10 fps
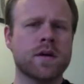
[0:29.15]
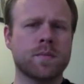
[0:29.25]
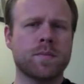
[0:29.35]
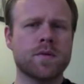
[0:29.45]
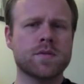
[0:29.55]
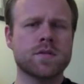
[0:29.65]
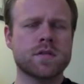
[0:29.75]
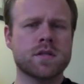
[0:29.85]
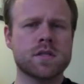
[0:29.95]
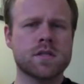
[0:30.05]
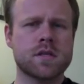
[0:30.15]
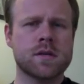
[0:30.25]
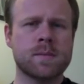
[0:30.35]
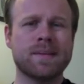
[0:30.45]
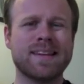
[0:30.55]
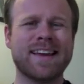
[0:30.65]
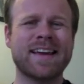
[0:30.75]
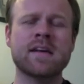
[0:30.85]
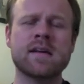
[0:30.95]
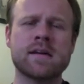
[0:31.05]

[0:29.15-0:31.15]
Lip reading: proposes this plan